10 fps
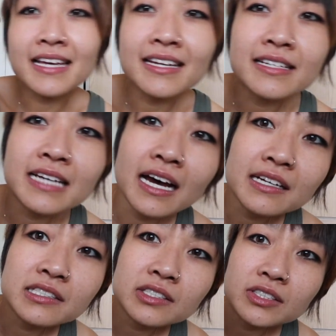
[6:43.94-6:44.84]

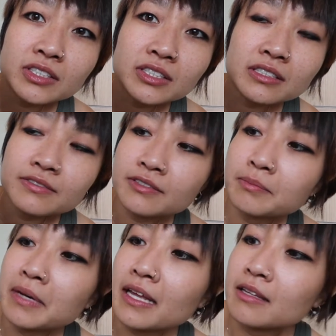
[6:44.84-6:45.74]
sanitizer
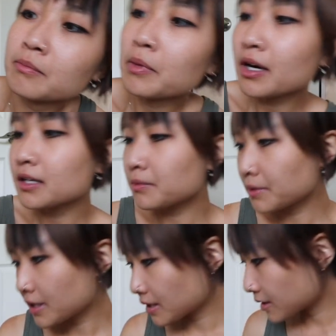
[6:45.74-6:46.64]
from Bath and Body
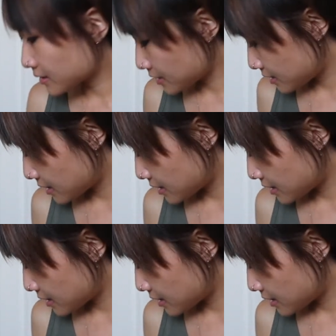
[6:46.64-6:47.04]
Works.